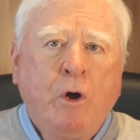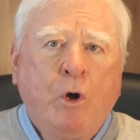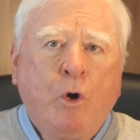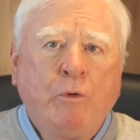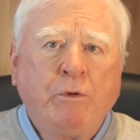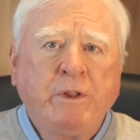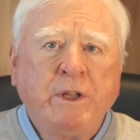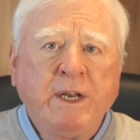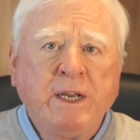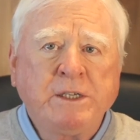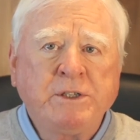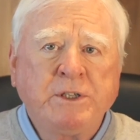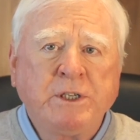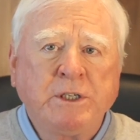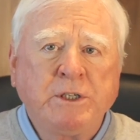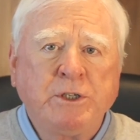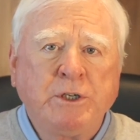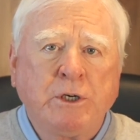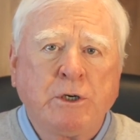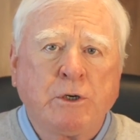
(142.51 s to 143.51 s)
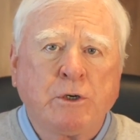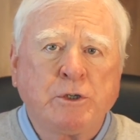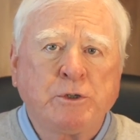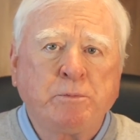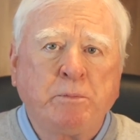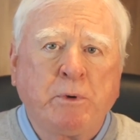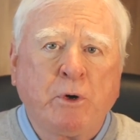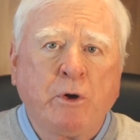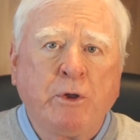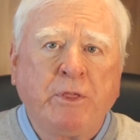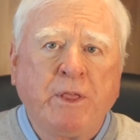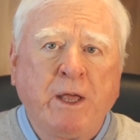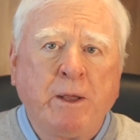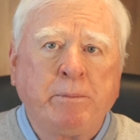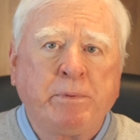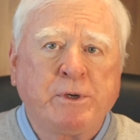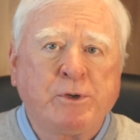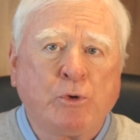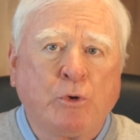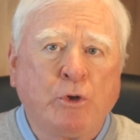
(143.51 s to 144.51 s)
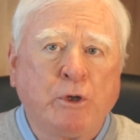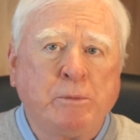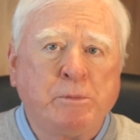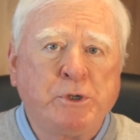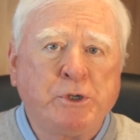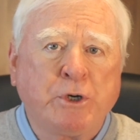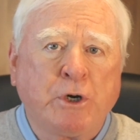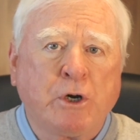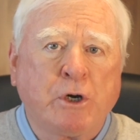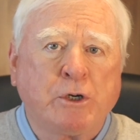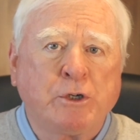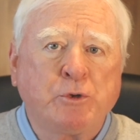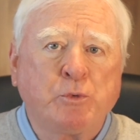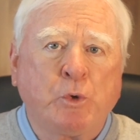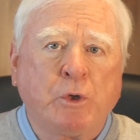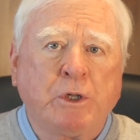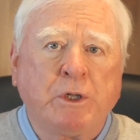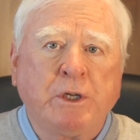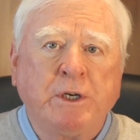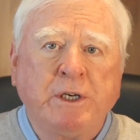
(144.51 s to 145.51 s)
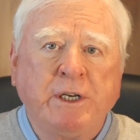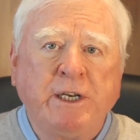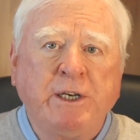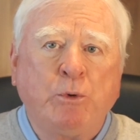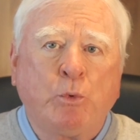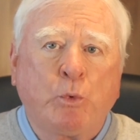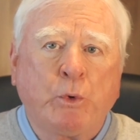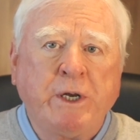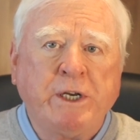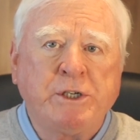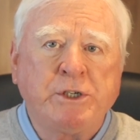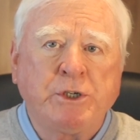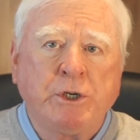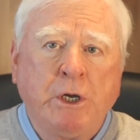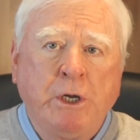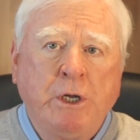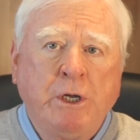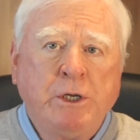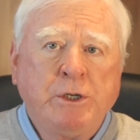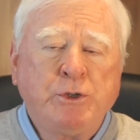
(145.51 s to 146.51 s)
Over the next 6 years, Marathon Petroleum shares will need to reach